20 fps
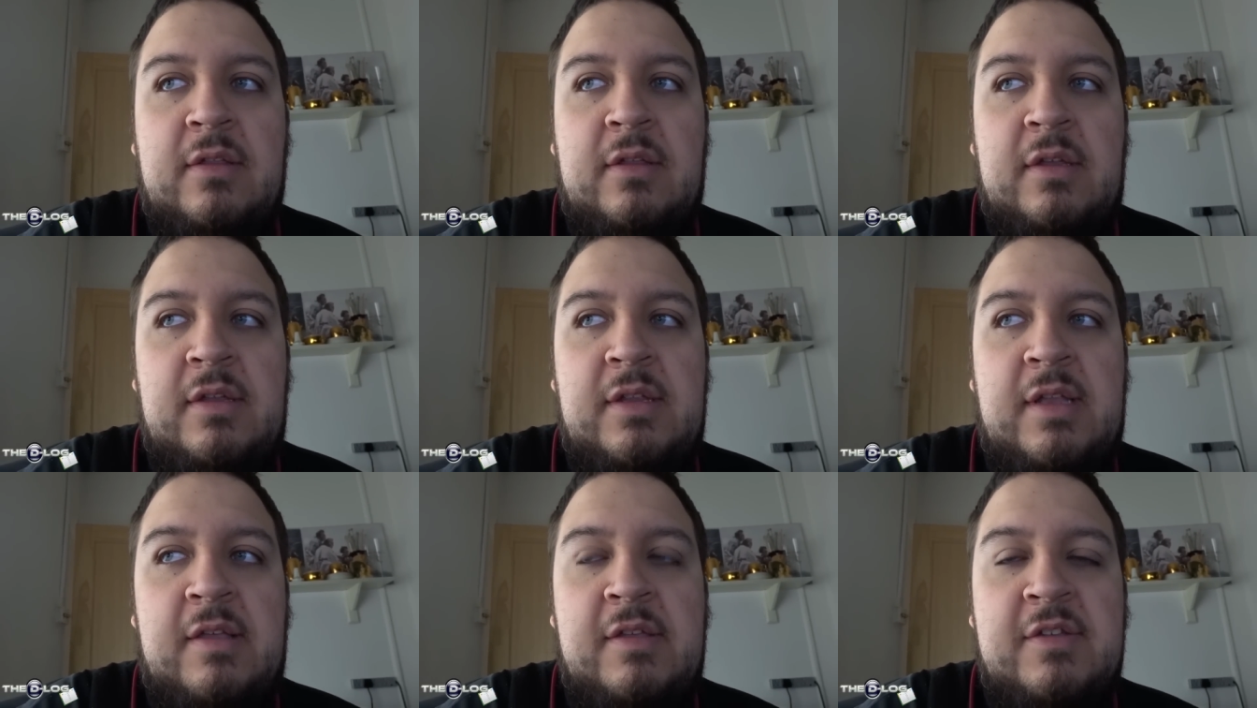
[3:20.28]

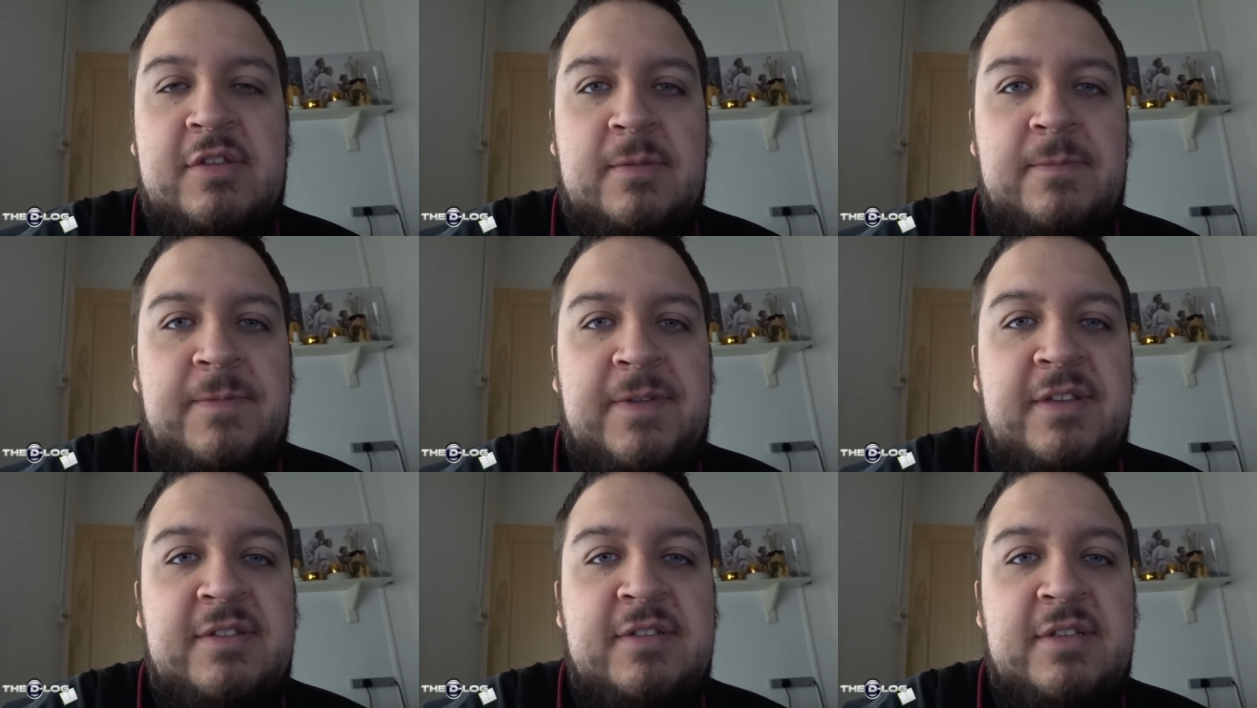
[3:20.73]
you know, there's
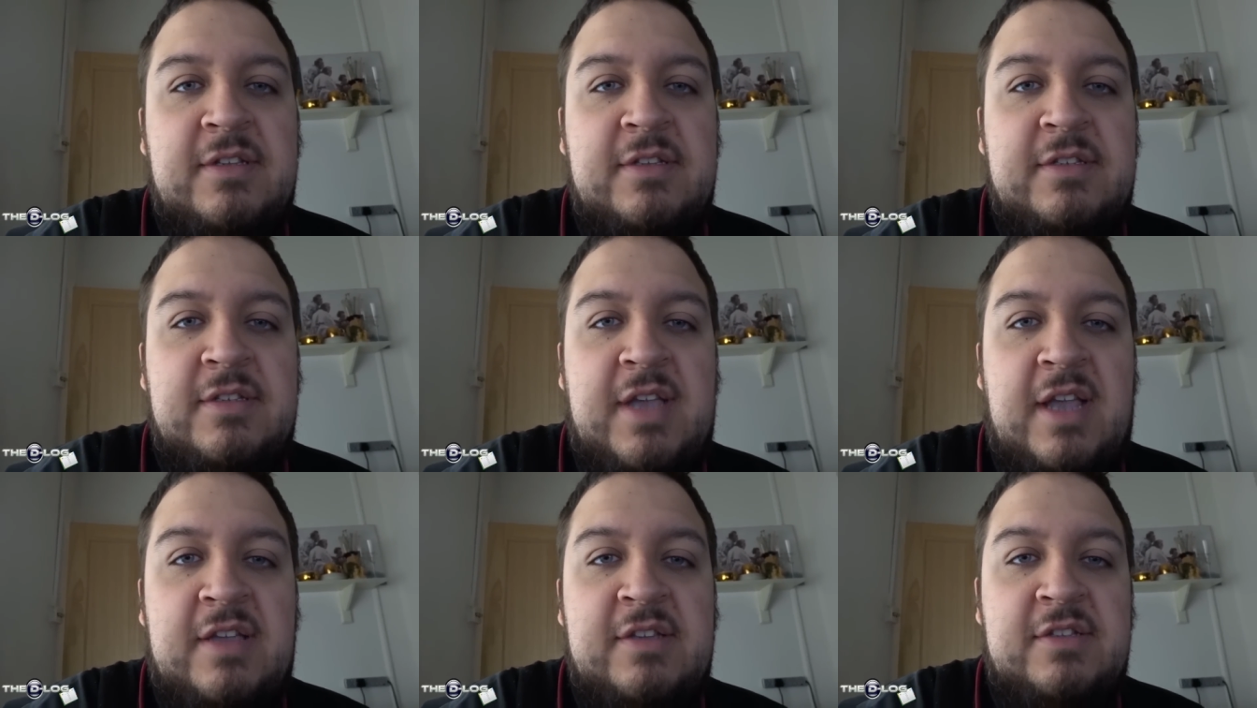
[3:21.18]
some things that
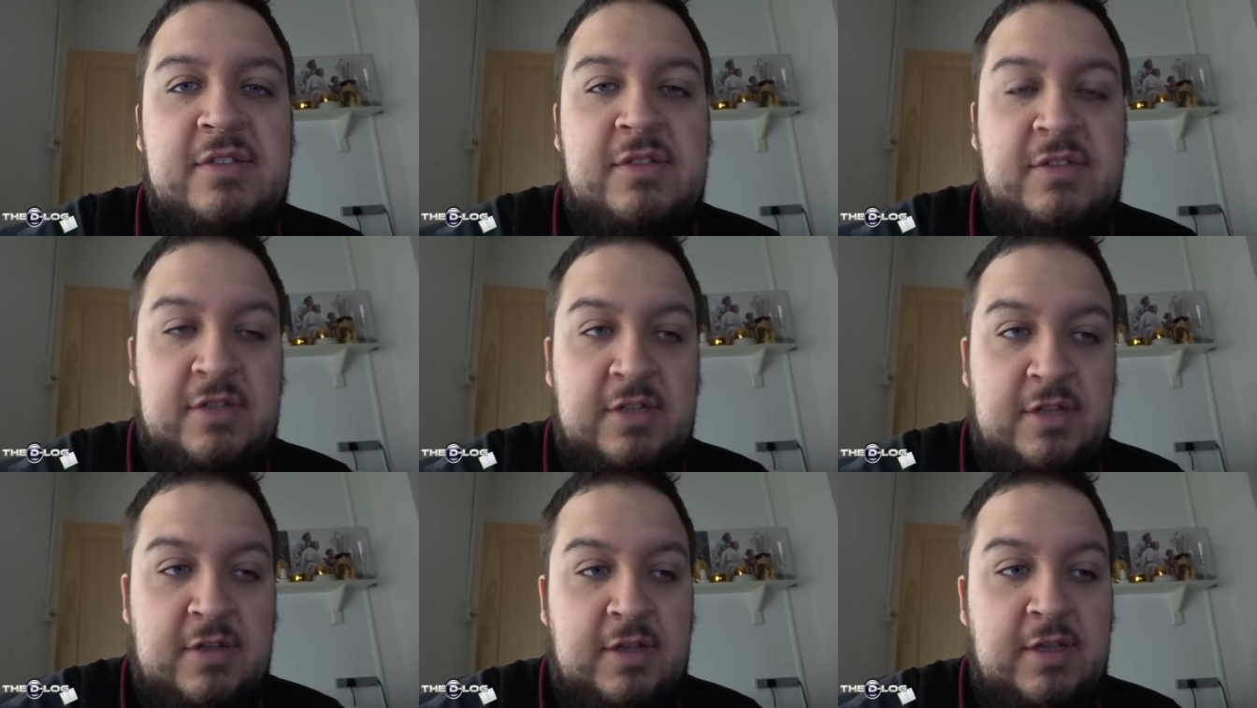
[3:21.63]
Skaggs
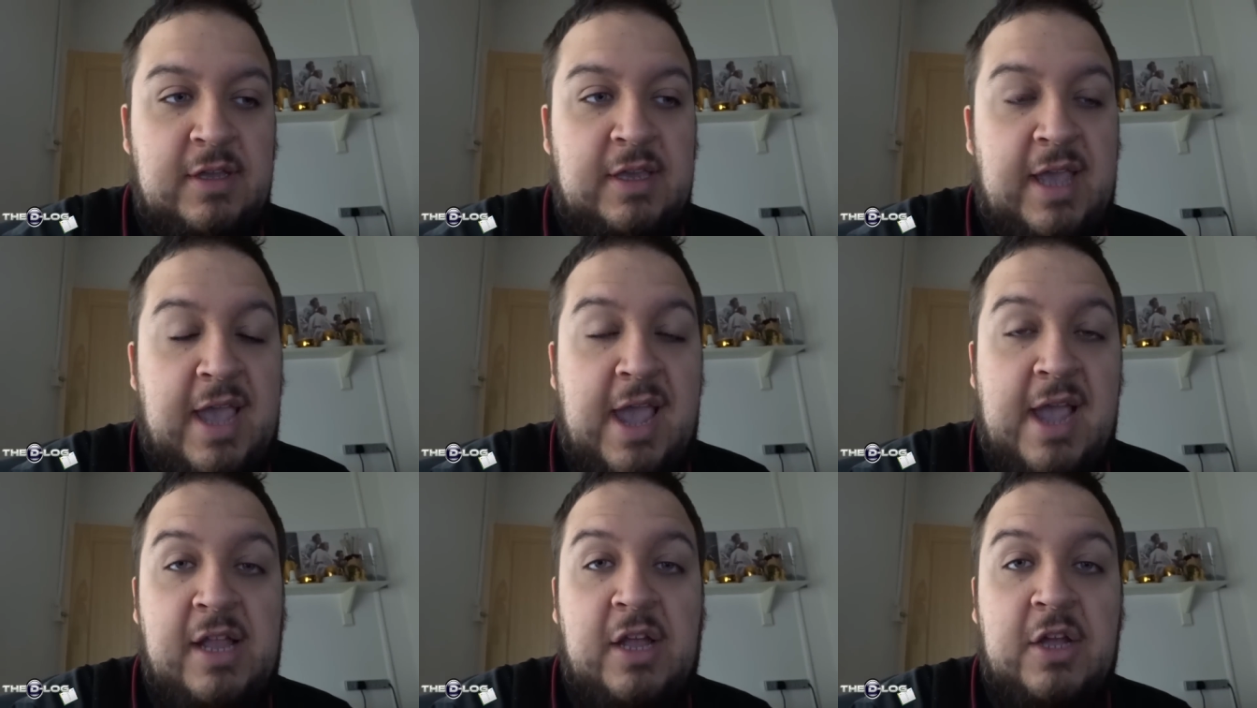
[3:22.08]
doesn't like,
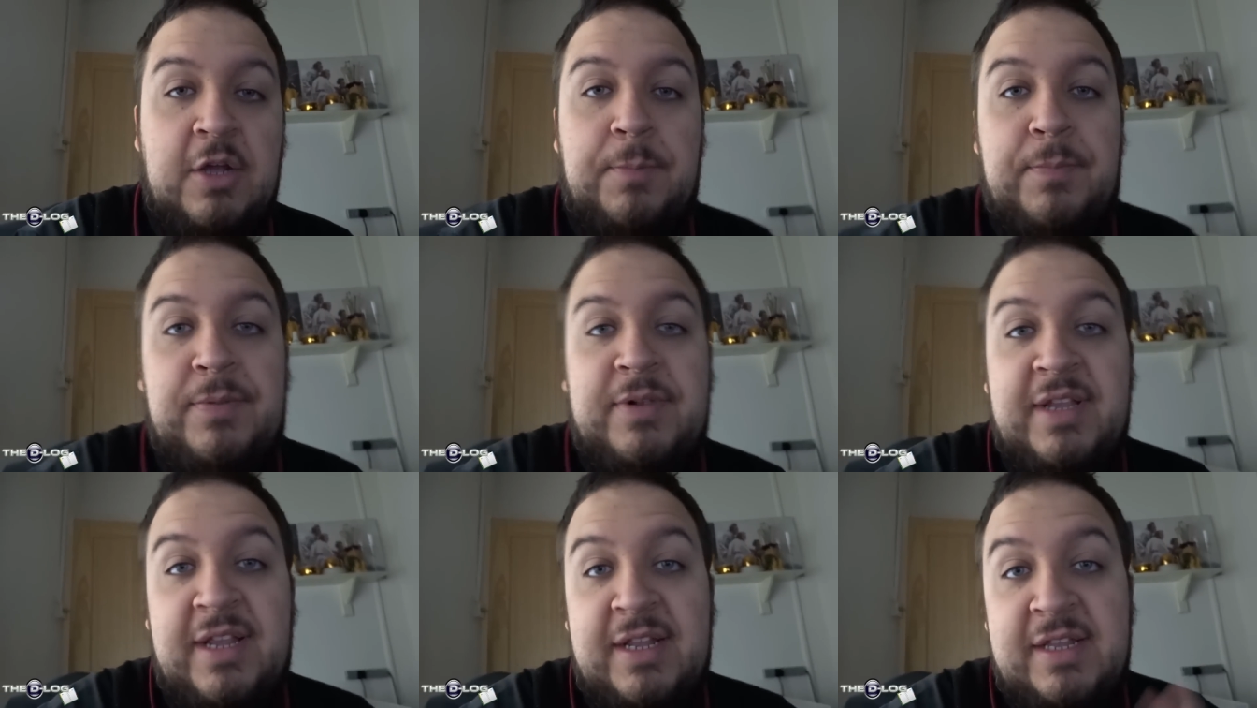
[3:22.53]
and I
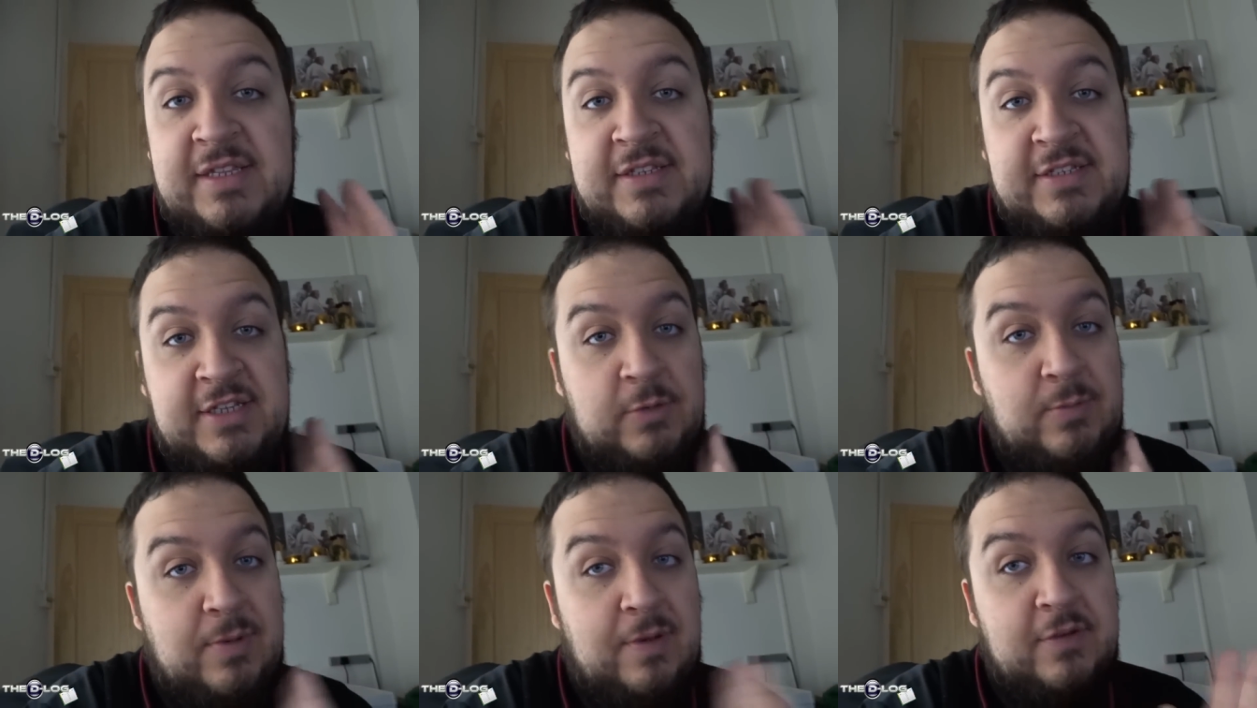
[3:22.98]
completely
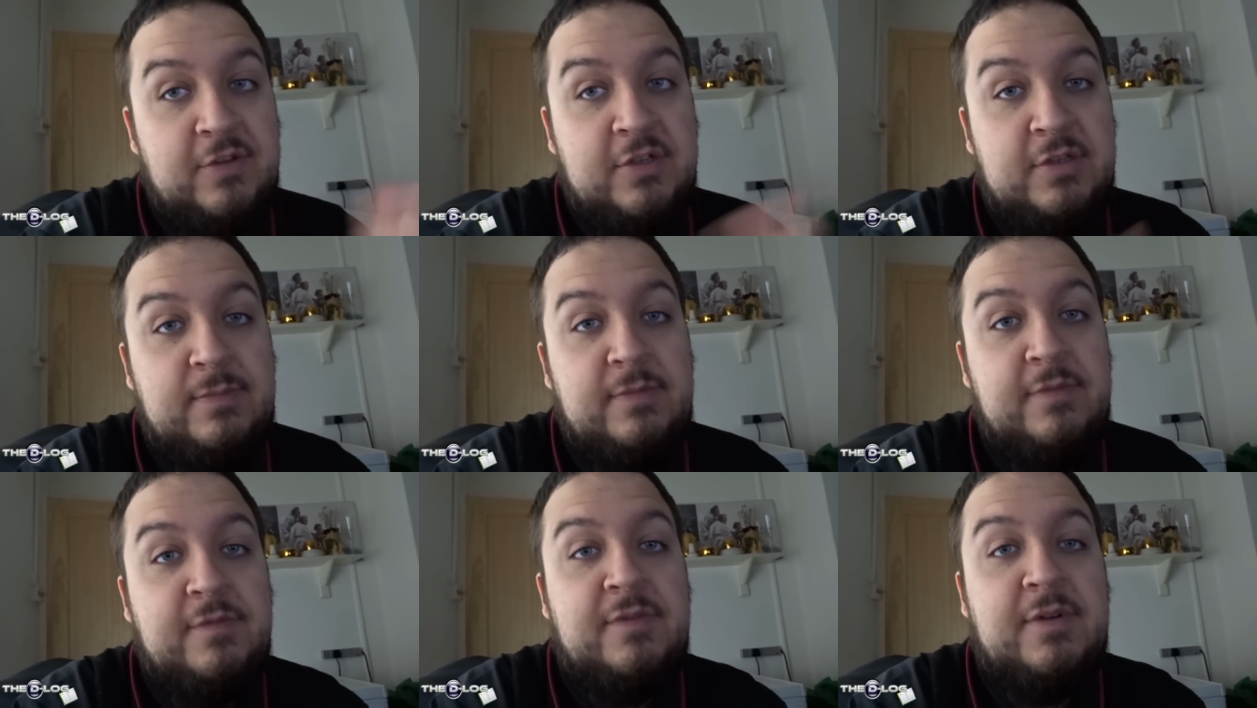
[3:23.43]
see where he's
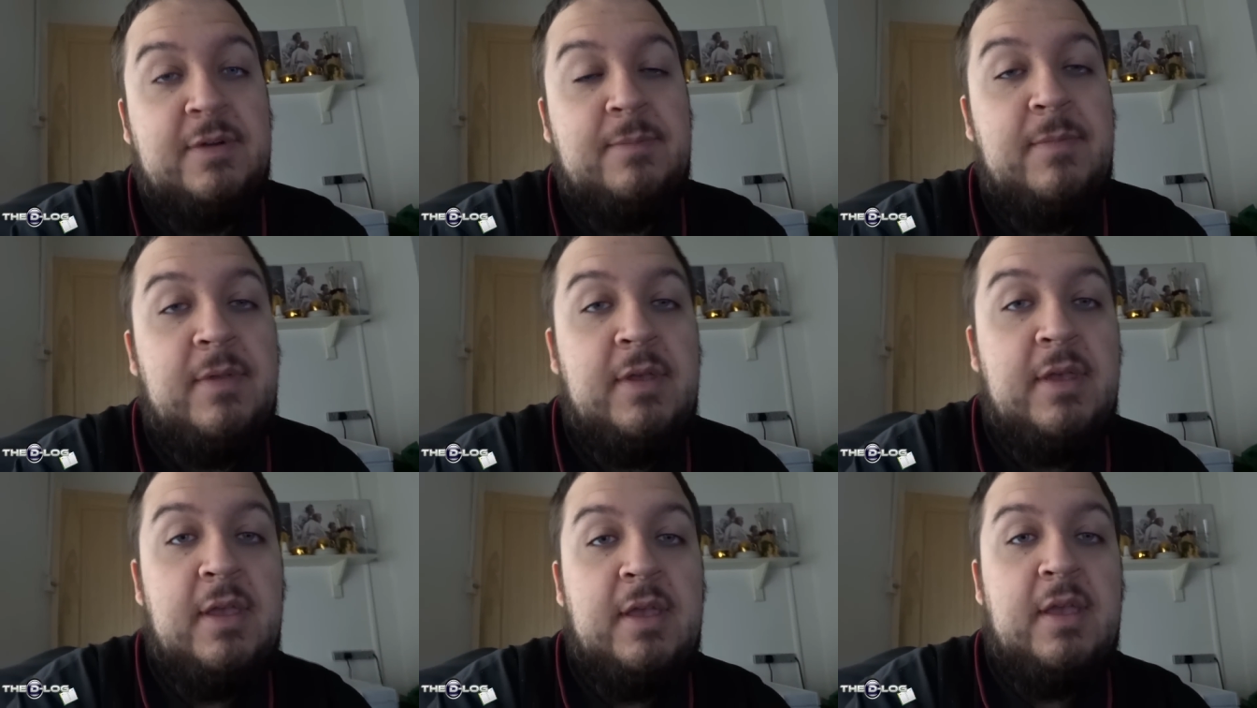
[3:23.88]
coming from.